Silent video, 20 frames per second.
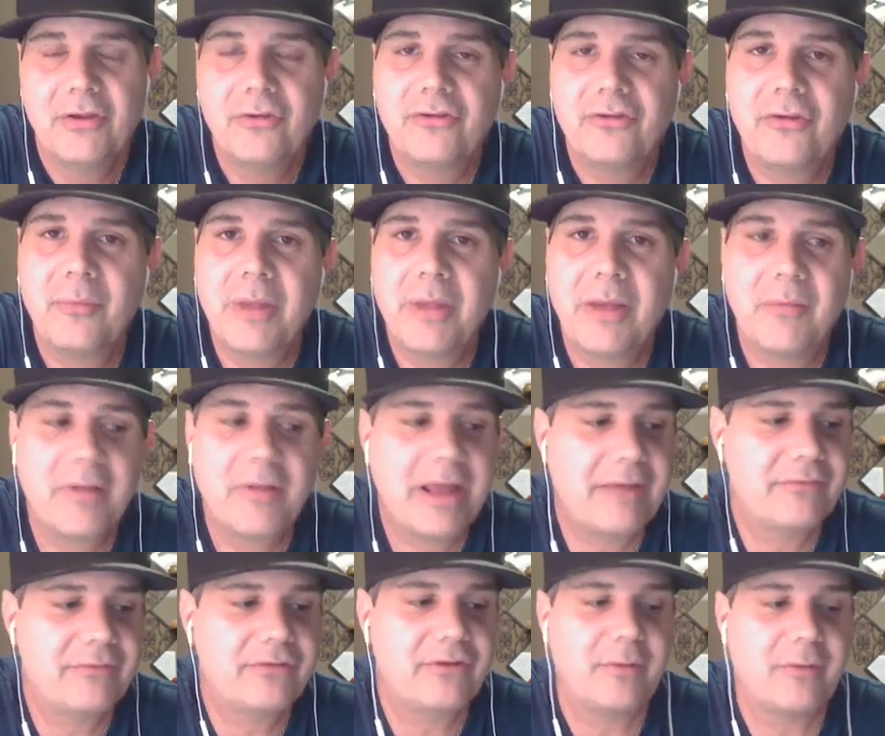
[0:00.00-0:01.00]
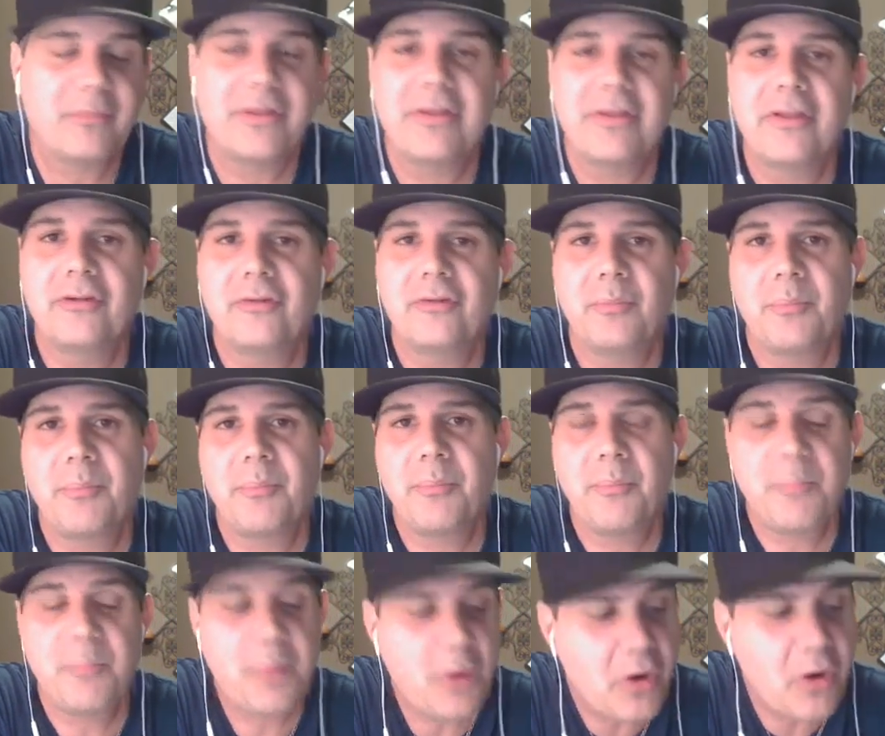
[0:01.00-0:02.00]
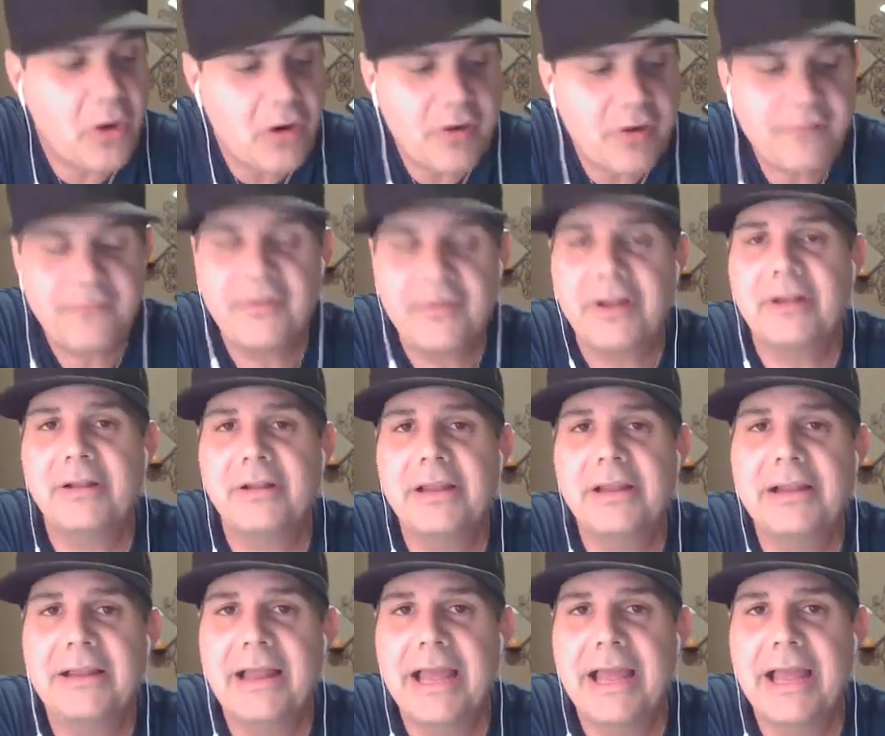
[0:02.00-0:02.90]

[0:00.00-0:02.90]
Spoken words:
you should be able to have something that's perfectly